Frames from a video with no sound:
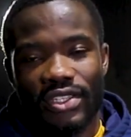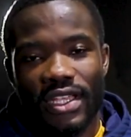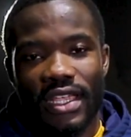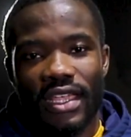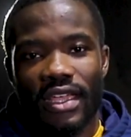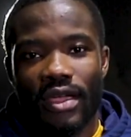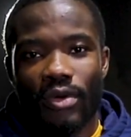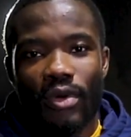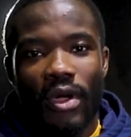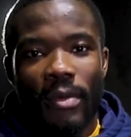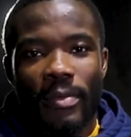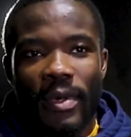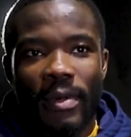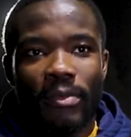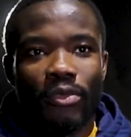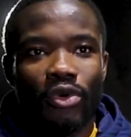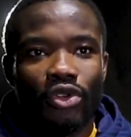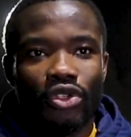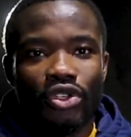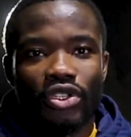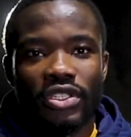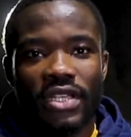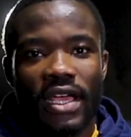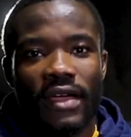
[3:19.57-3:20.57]
say, yeah, we're a bit
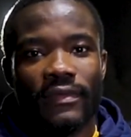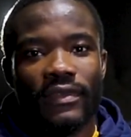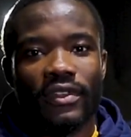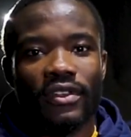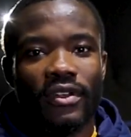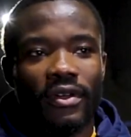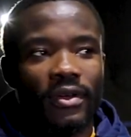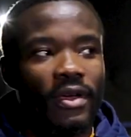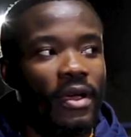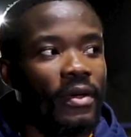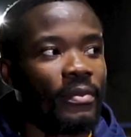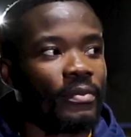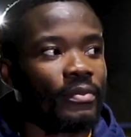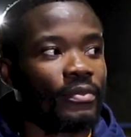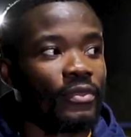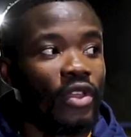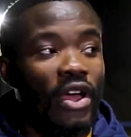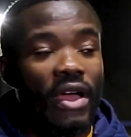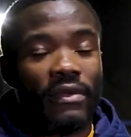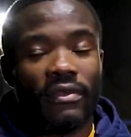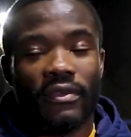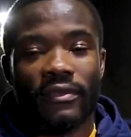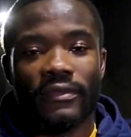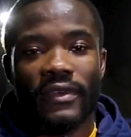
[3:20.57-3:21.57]
more used to having um,
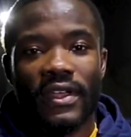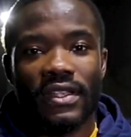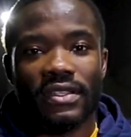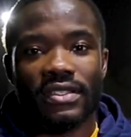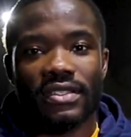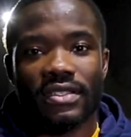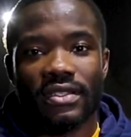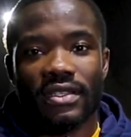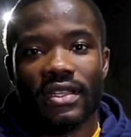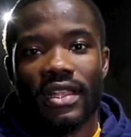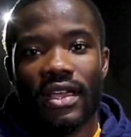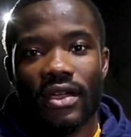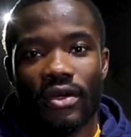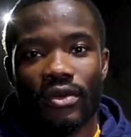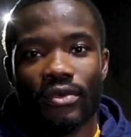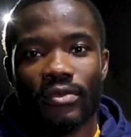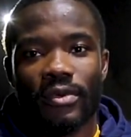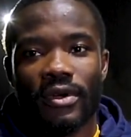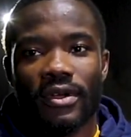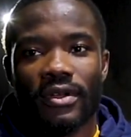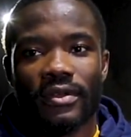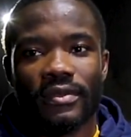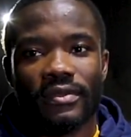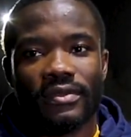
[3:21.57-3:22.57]
not having fans now,
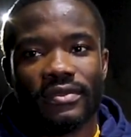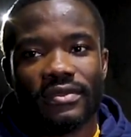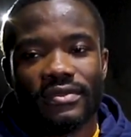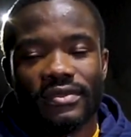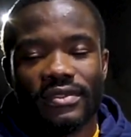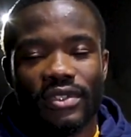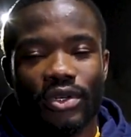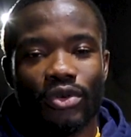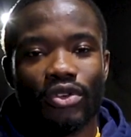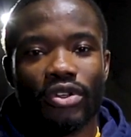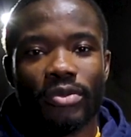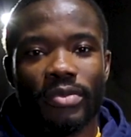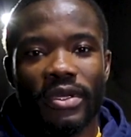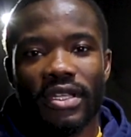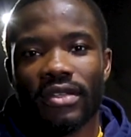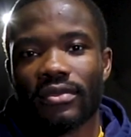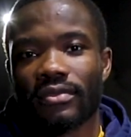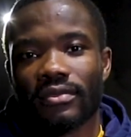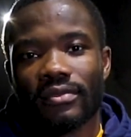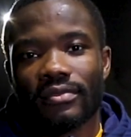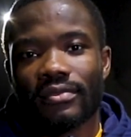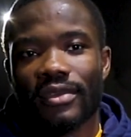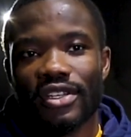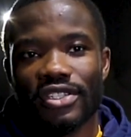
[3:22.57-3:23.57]
but it would have
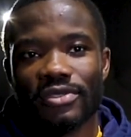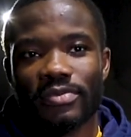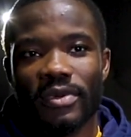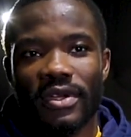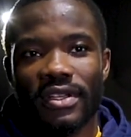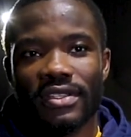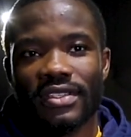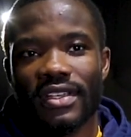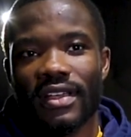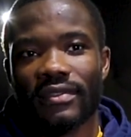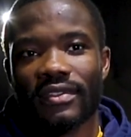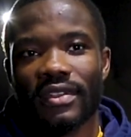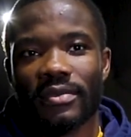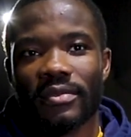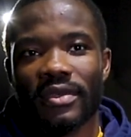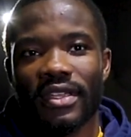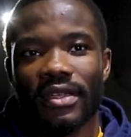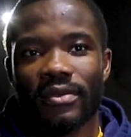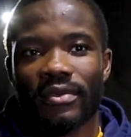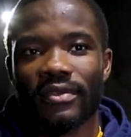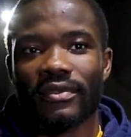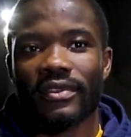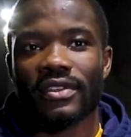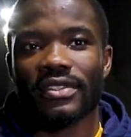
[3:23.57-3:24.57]
been much better to have them
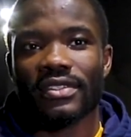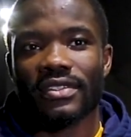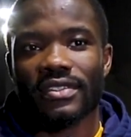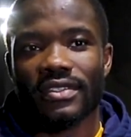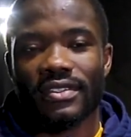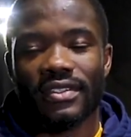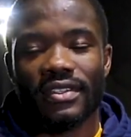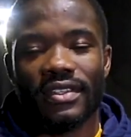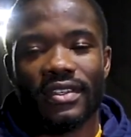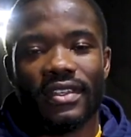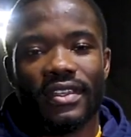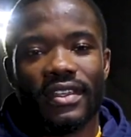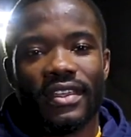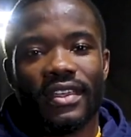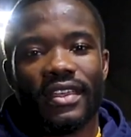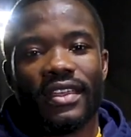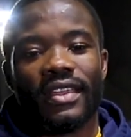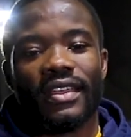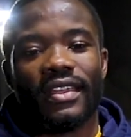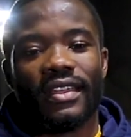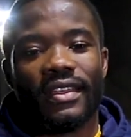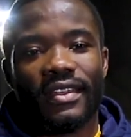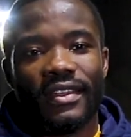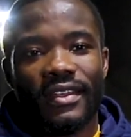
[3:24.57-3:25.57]
here with us.
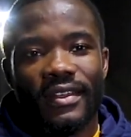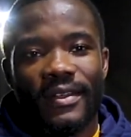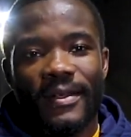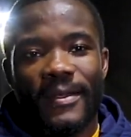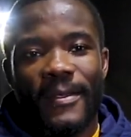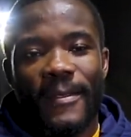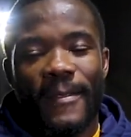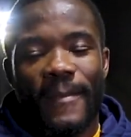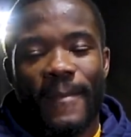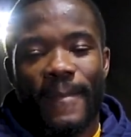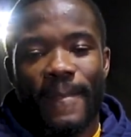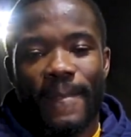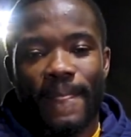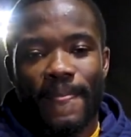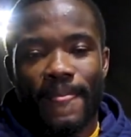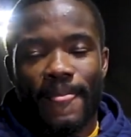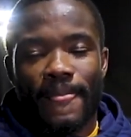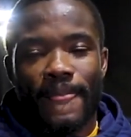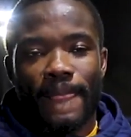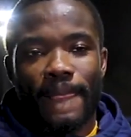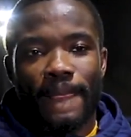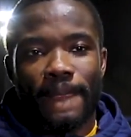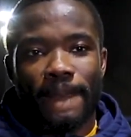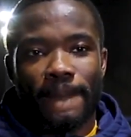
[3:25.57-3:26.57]
And you
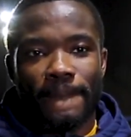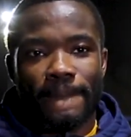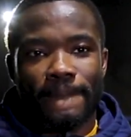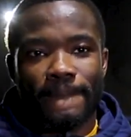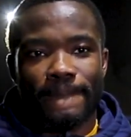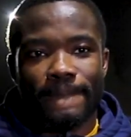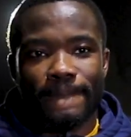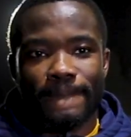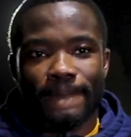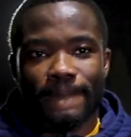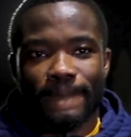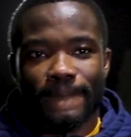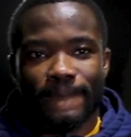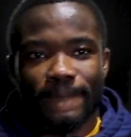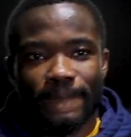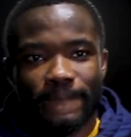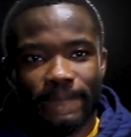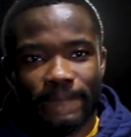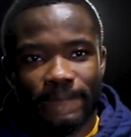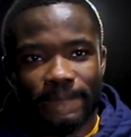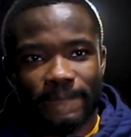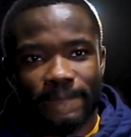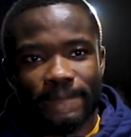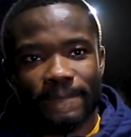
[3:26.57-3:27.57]
know, uh, you, you sort of
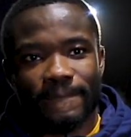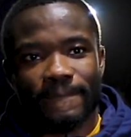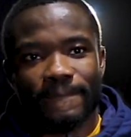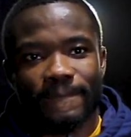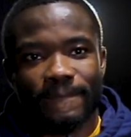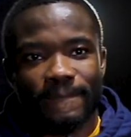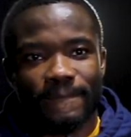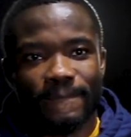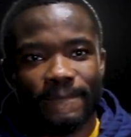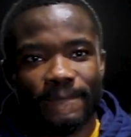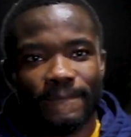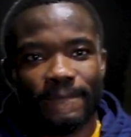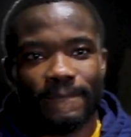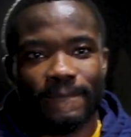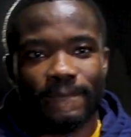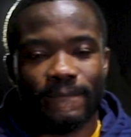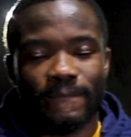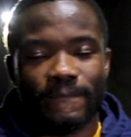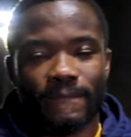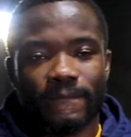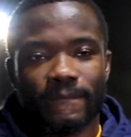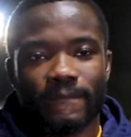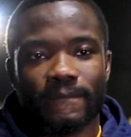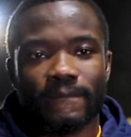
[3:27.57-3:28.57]
you, you, mentioned it
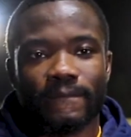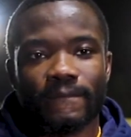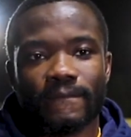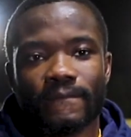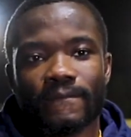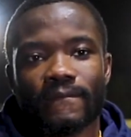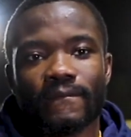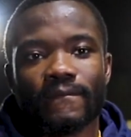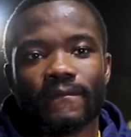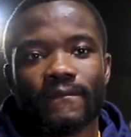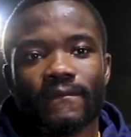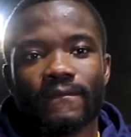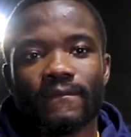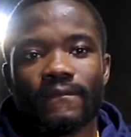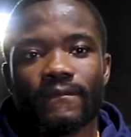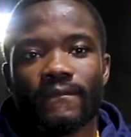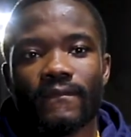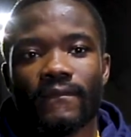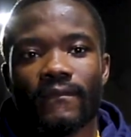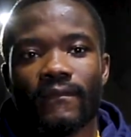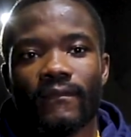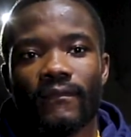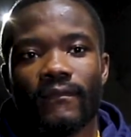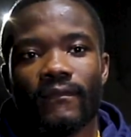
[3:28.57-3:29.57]
there. It seemed a
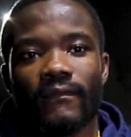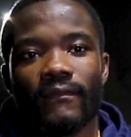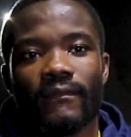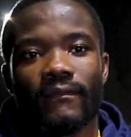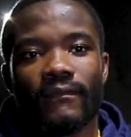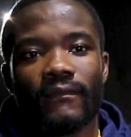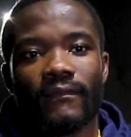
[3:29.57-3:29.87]
very physical